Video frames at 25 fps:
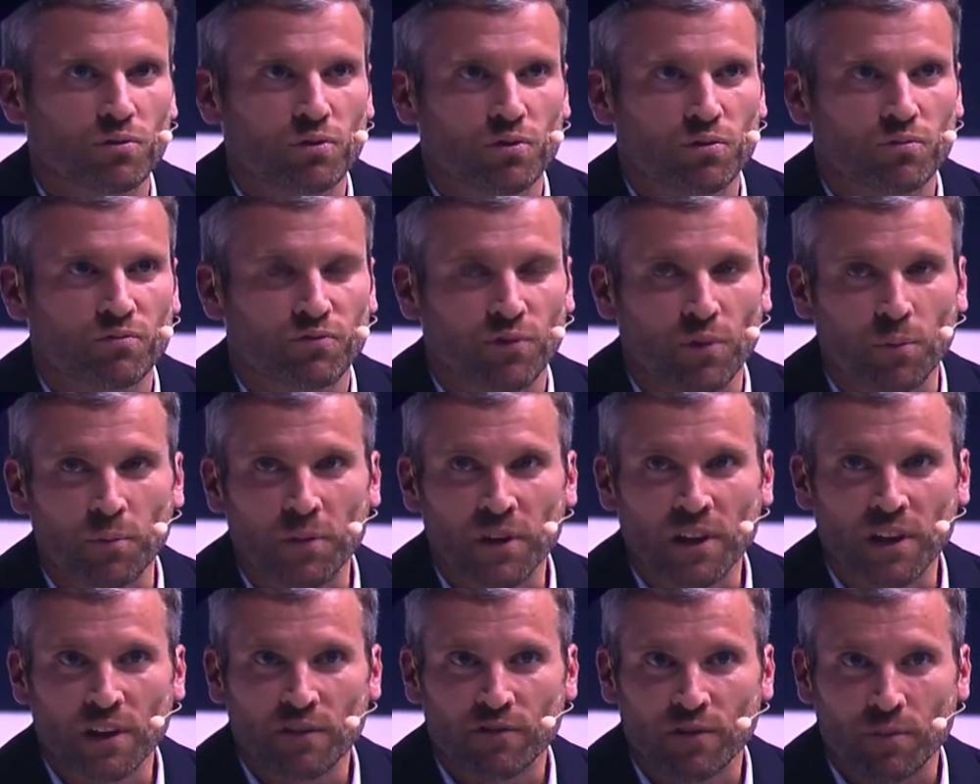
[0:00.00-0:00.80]
for
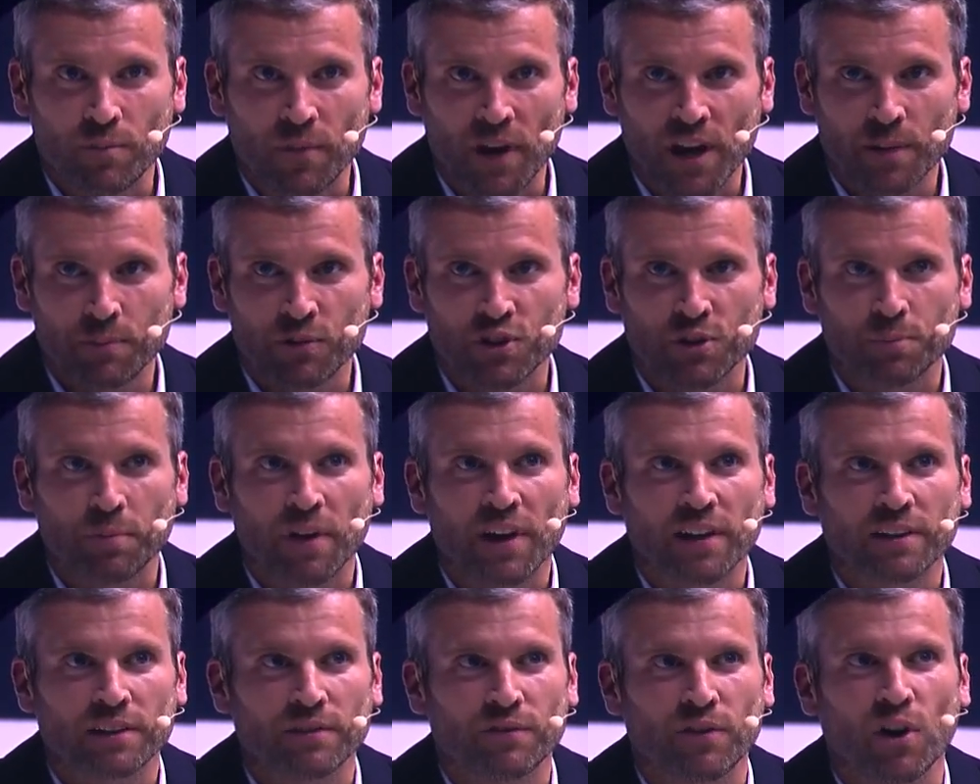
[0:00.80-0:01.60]
me, from my
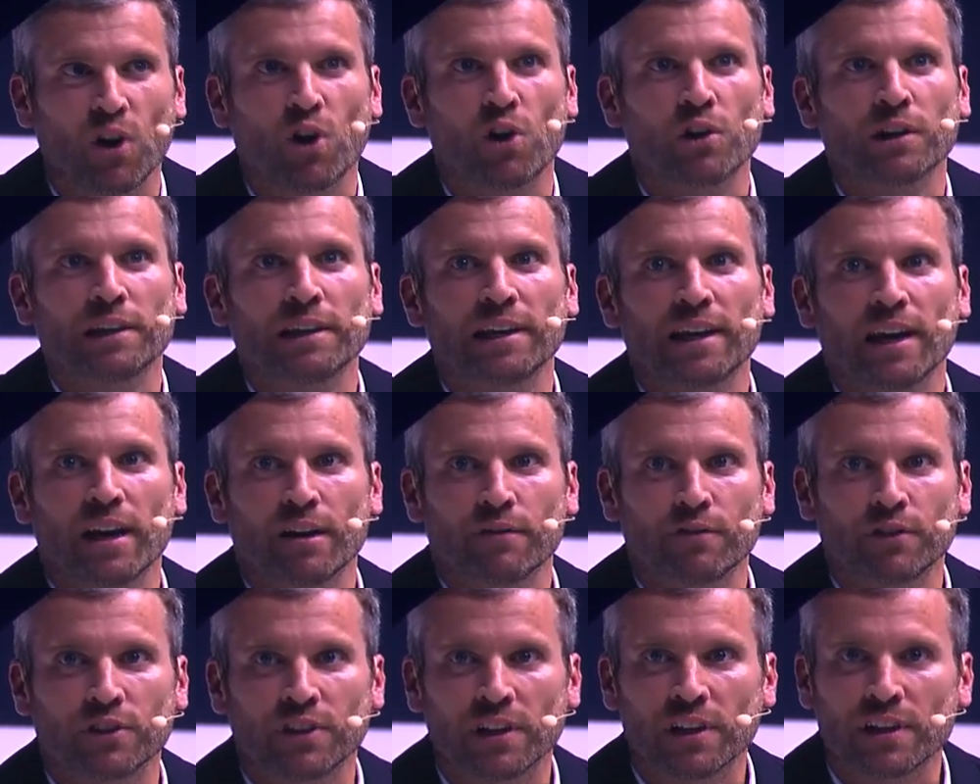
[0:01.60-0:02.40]
perspective, hardly ever
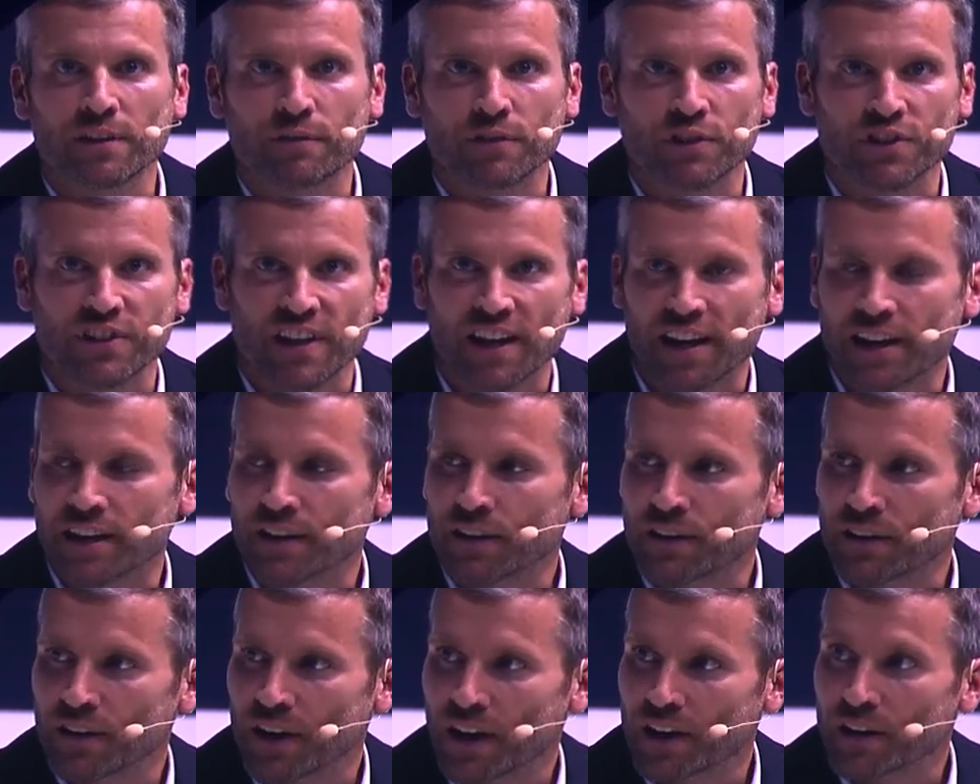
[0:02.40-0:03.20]
delivers
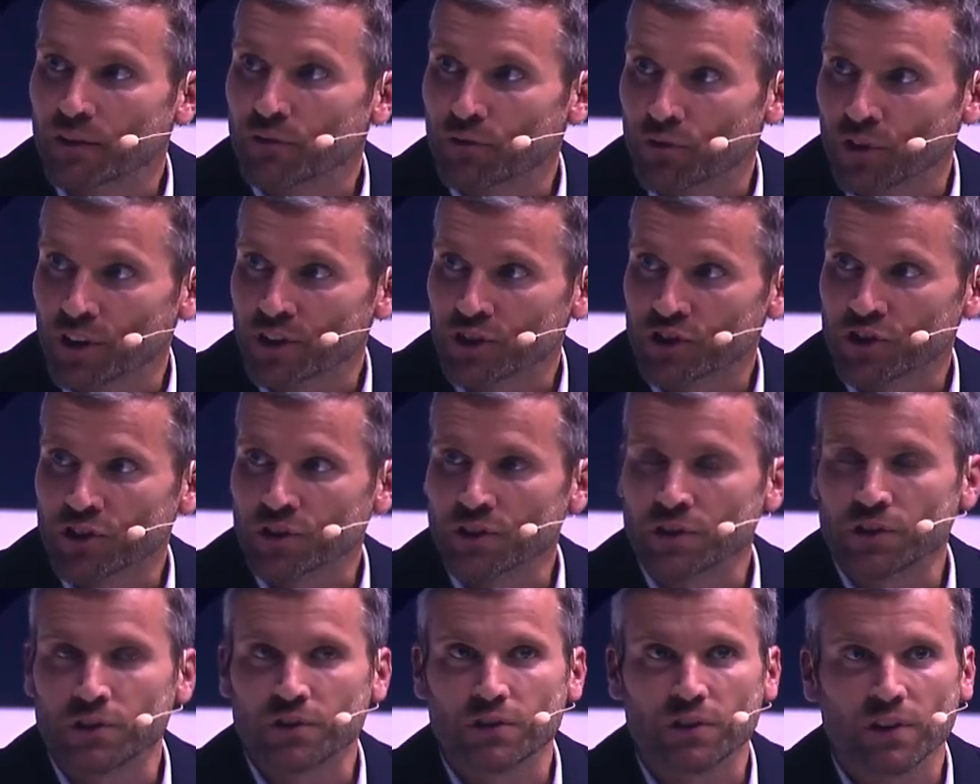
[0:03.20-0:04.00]
any
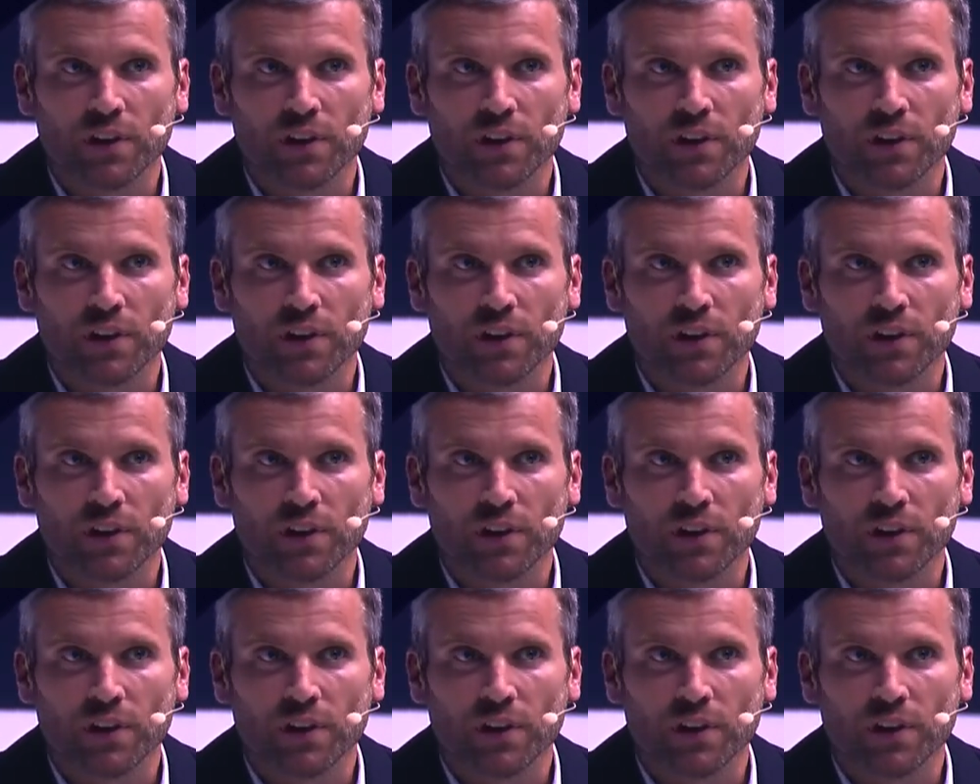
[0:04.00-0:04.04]
frictions.